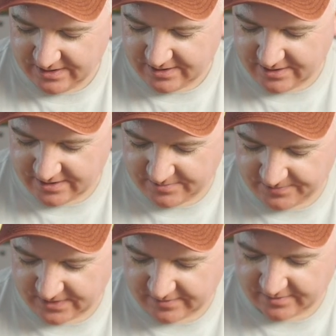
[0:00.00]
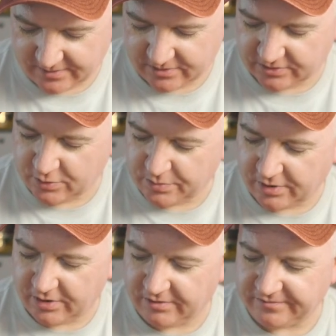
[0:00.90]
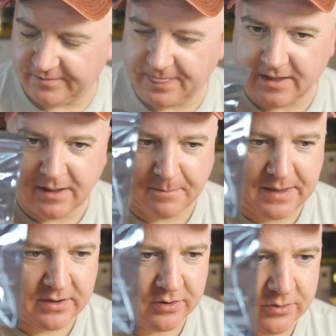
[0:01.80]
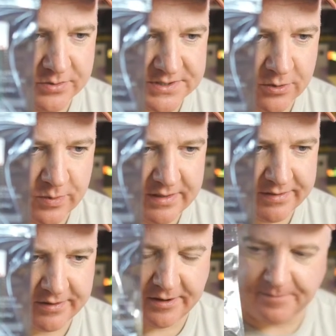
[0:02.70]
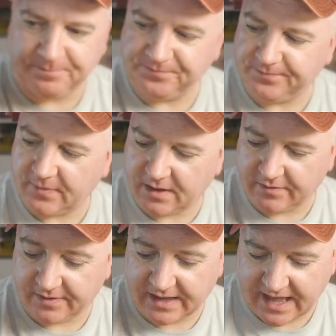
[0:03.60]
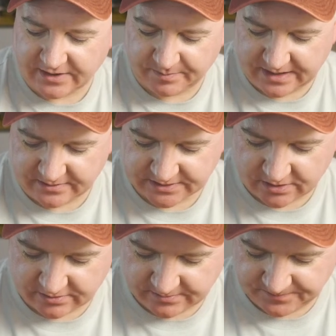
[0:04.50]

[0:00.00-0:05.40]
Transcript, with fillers: Um, got a number of picos with um, the header pins on.